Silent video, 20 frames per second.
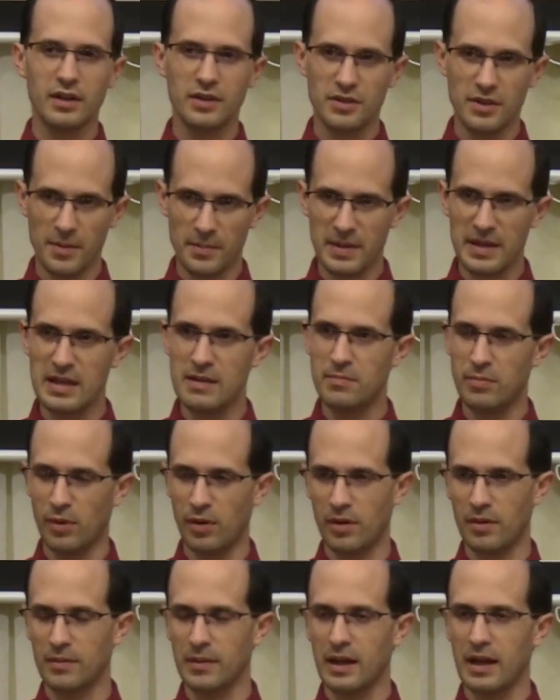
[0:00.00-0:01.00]
the
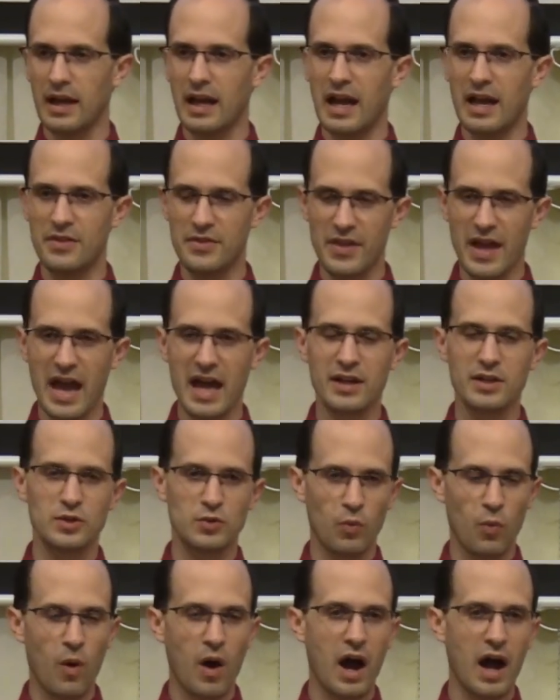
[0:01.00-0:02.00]
people, and that is
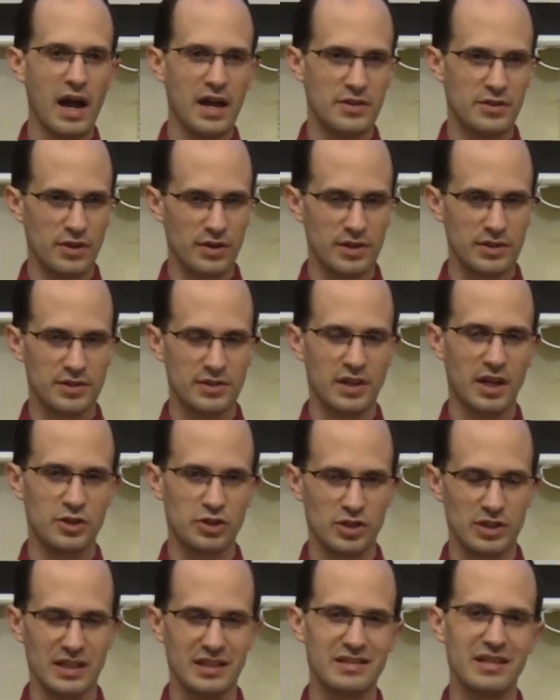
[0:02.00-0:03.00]
why there is
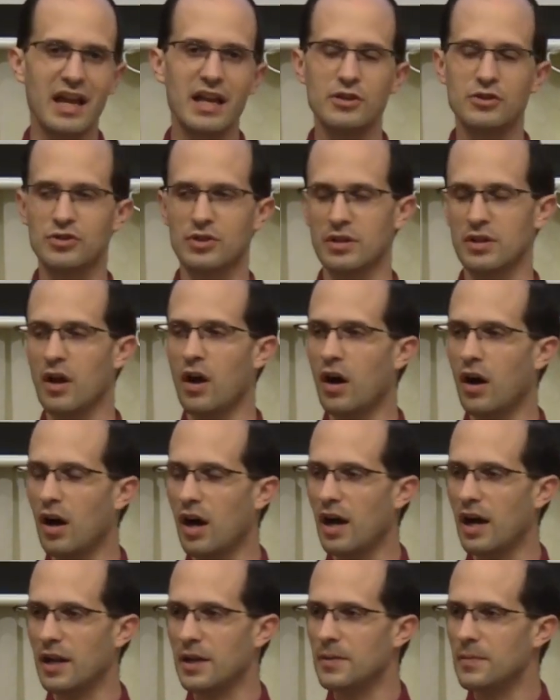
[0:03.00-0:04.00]
such an attention
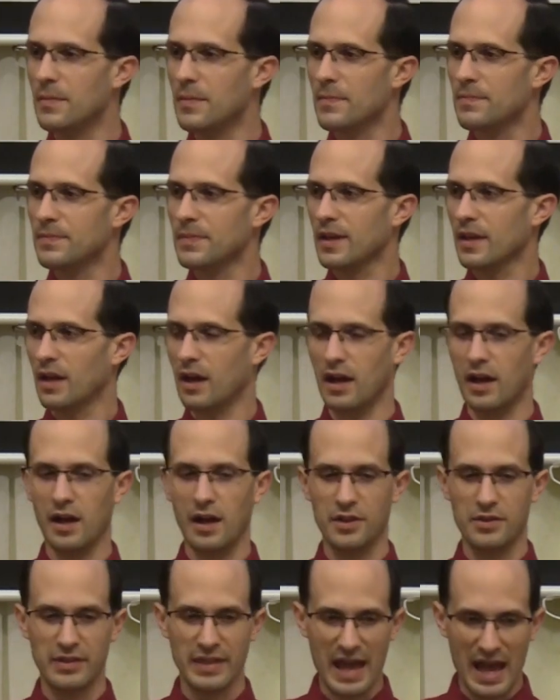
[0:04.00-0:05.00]
on
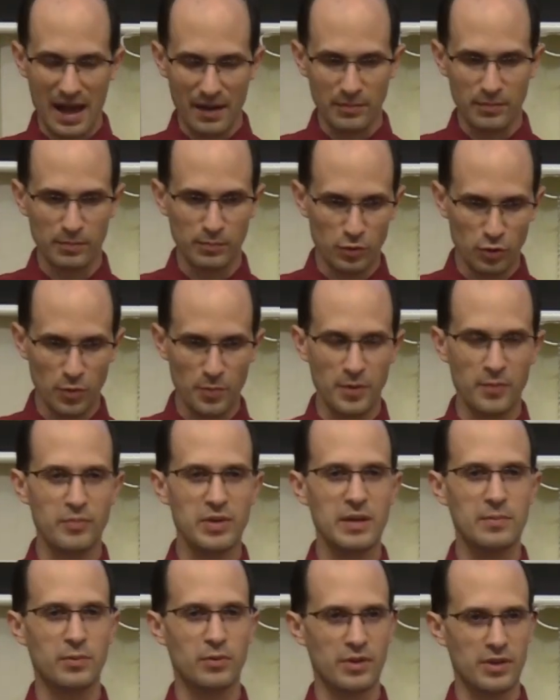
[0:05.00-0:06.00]
that group of
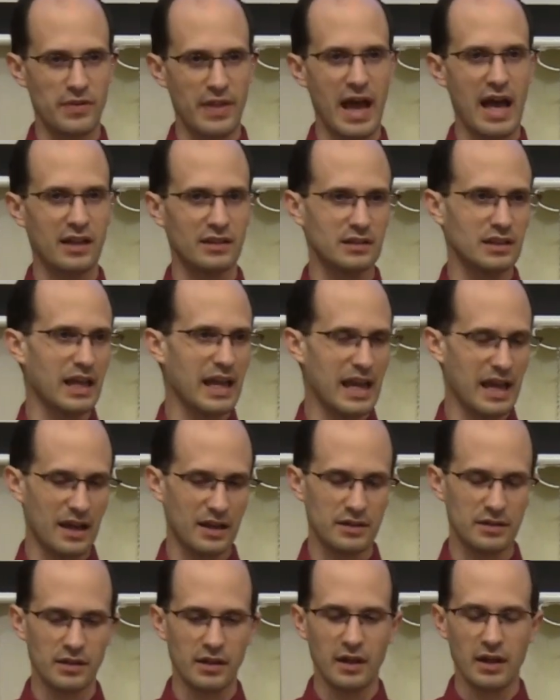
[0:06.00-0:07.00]
people in that
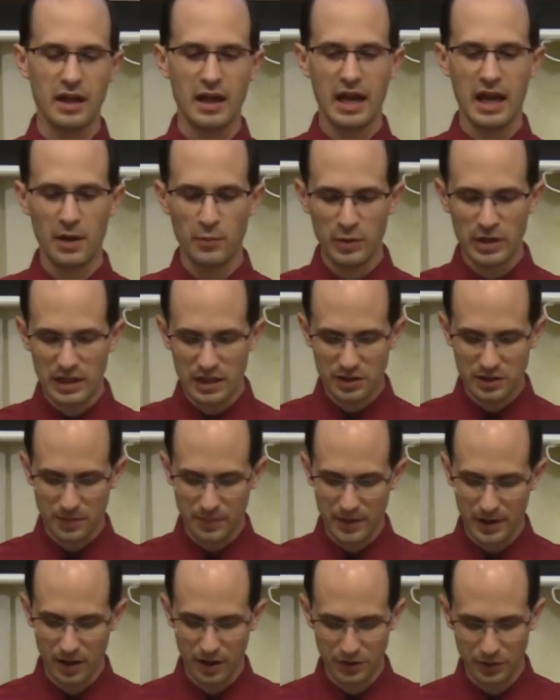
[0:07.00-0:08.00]
land, and we need to
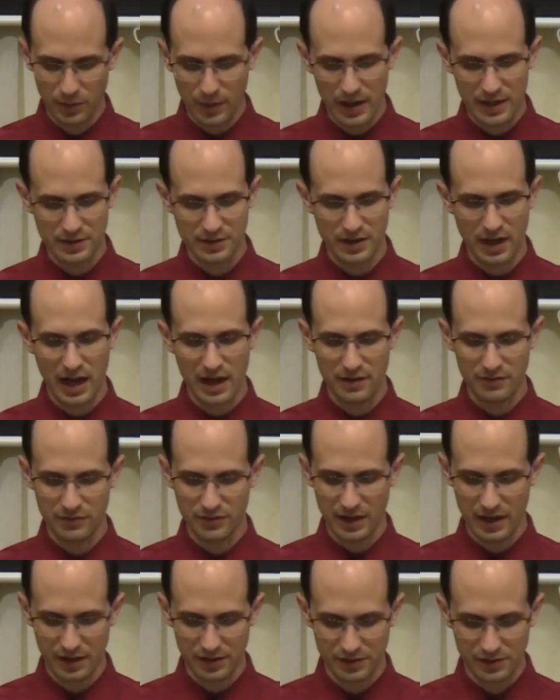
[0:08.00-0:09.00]
be on the right side of
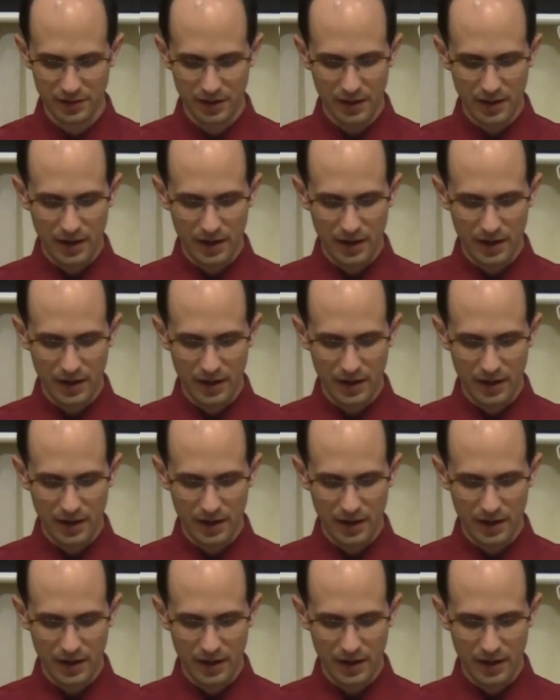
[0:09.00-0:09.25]
things,